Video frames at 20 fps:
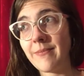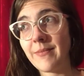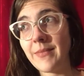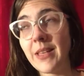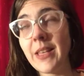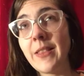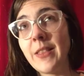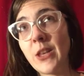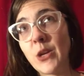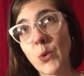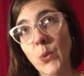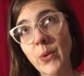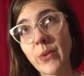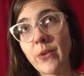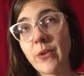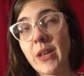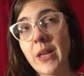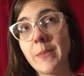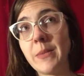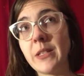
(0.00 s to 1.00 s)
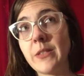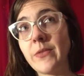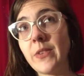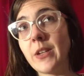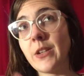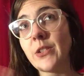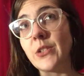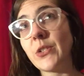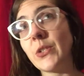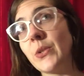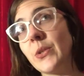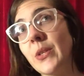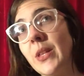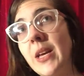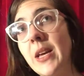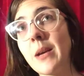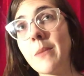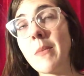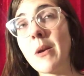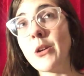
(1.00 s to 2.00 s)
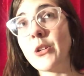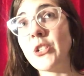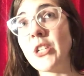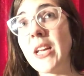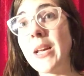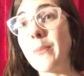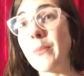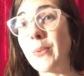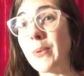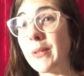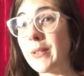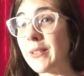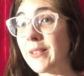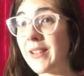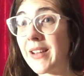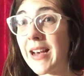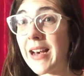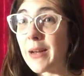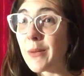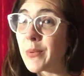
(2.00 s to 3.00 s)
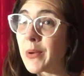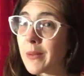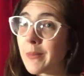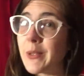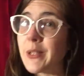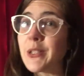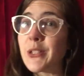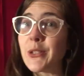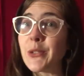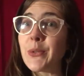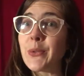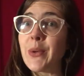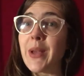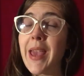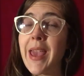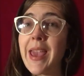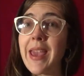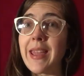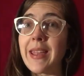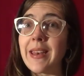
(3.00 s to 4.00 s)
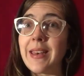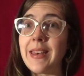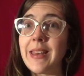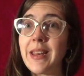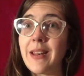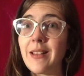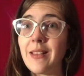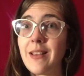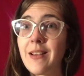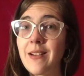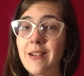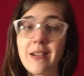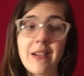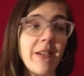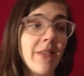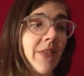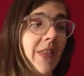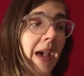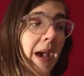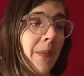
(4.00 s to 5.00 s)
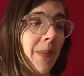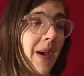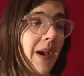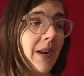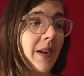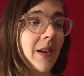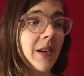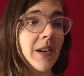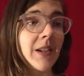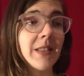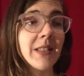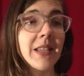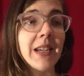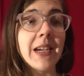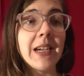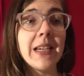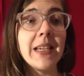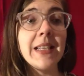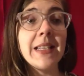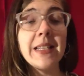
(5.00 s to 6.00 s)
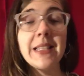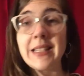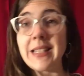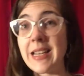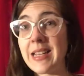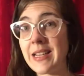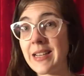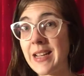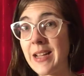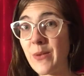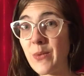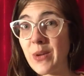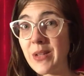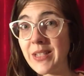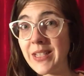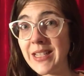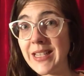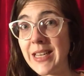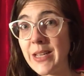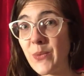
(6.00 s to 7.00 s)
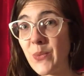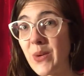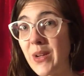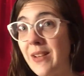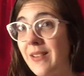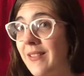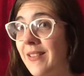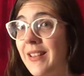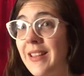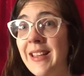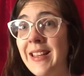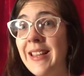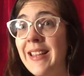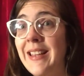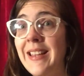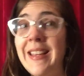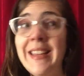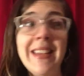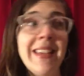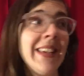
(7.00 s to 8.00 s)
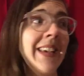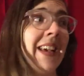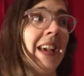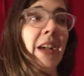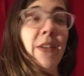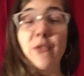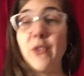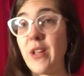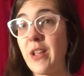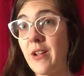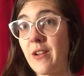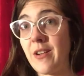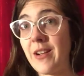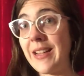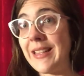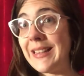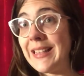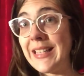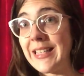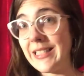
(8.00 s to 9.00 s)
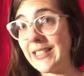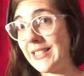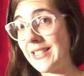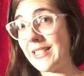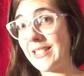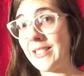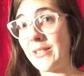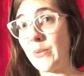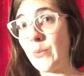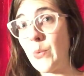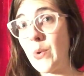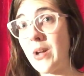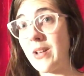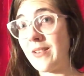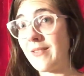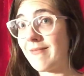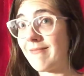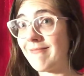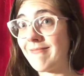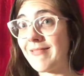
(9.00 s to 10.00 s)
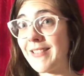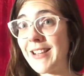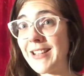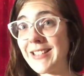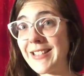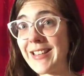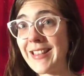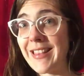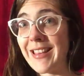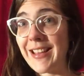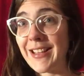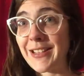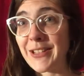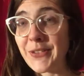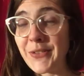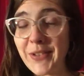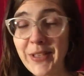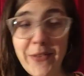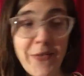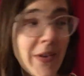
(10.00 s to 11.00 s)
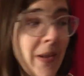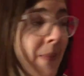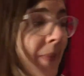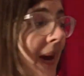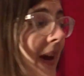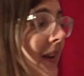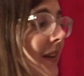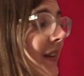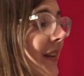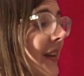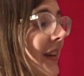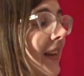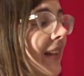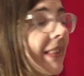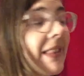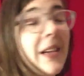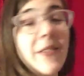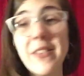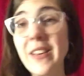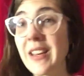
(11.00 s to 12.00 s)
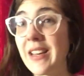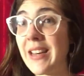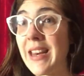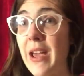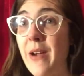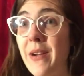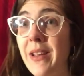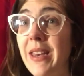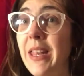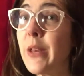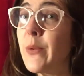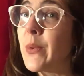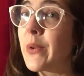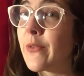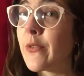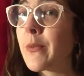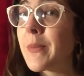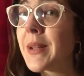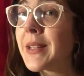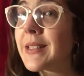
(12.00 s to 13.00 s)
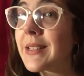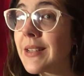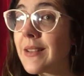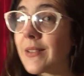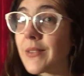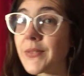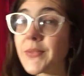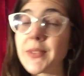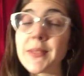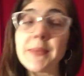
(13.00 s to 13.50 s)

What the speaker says: in the northern hemisphere, so like March, April, I'll probably do a knit along of that pattern, because I decided I want to knit one every year, at least one, because I think it's a really fun pattern and I love it, and now I need one for myself.